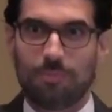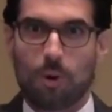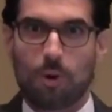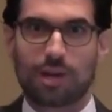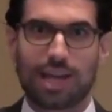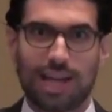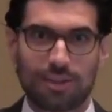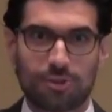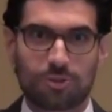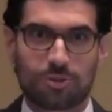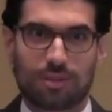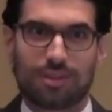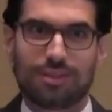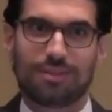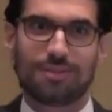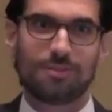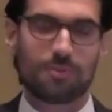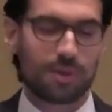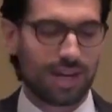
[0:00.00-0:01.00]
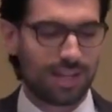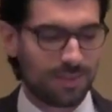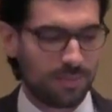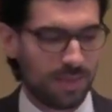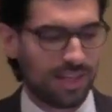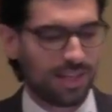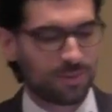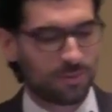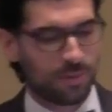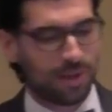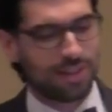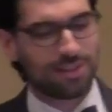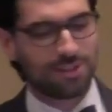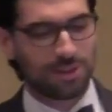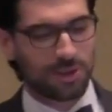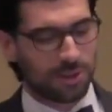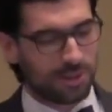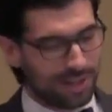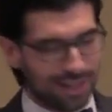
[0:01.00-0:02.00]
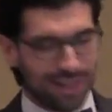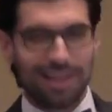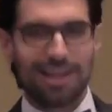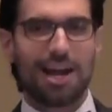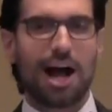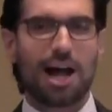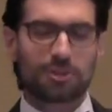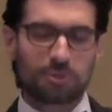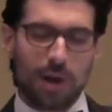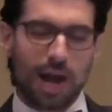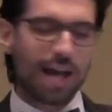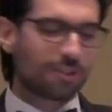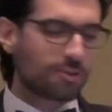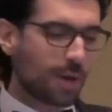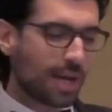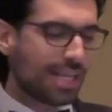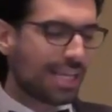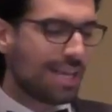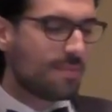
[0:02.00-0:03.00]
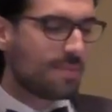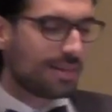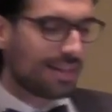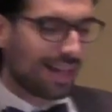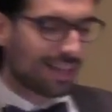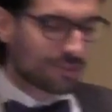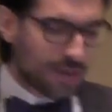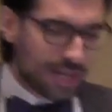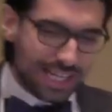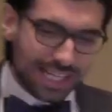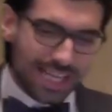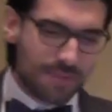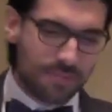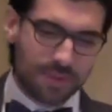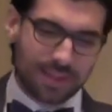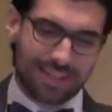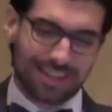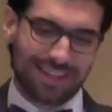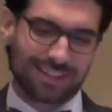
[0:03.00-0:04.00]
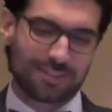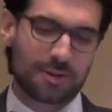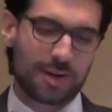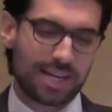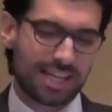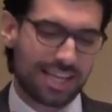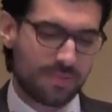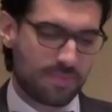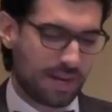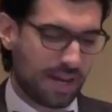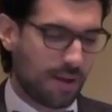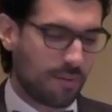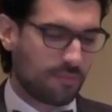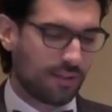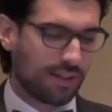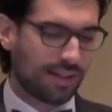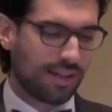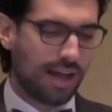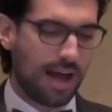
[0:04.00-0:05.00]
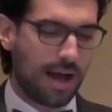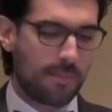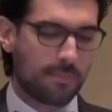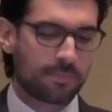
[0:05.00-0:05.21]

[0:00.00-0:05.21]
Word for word: orchestral when I speak as well. So I'll try to keep it helpful.